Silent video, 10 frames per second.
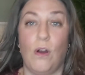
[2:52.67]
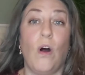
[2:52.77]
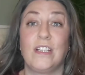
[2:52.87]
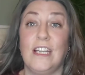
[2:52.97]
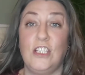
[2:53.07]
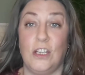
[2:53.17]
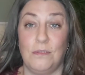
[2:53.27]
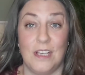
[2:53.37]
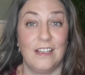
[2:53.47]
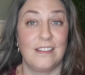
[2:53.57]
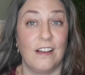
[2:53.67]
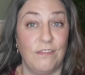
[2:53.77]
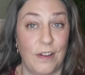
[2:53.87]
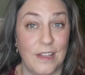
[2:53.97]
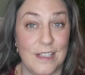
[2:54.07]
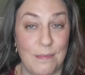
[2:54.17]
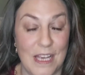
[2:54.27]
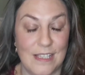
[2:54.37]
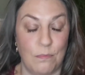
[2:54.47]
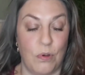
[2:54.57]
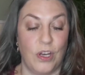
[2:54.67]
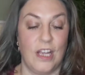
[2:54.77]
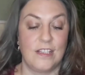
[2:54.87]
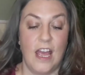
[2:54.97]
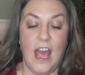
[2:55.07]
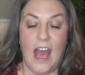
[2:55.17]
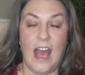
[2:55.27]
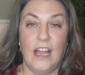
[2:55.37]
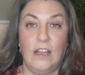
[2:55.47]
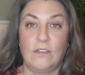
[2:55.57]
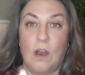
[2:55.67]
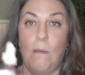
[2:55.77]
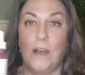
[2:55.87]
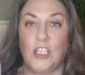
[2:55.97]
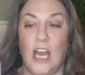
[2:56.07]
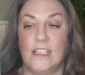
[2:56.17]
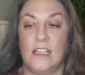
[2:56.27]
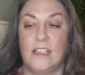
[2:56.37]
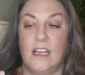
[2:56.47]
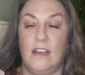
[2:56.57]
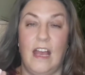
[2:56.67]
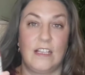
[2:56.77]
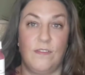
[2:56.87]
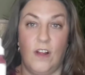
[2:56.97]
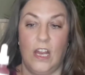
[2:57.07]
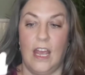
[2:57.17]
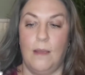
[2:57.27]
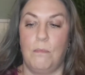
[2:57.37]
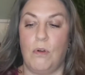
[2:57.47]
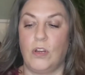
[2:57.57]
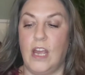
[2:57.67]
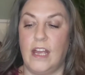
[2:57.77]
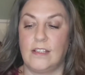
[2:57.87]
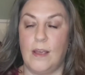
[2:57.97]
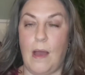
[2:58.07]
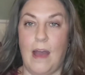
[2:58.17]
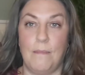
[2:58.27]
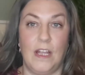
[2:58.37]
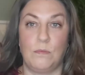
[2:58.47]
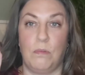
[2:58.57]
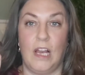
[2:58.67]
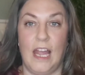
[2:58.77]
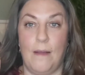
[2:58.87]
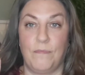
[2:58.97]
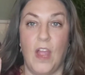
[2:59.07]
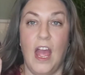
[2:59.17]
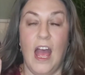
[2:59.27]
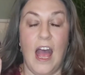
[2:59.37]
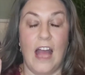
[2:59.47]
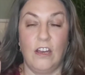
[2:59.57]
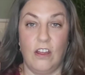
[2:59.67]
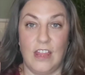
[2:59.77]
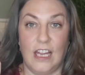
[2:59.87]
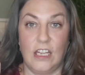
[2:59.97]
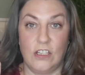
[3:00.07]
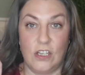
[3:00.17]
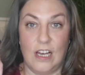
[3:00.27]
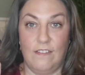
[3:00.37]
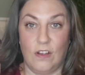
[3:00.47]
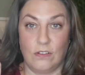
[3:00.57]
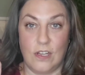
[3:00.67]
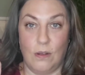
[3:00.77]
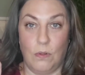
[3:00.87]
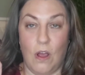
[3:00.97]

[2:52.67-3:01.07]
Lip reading: or did use it until I found this amazing product. I use it on my chest as an exfoliating product. It's brilliant. I don't think you should leave it on too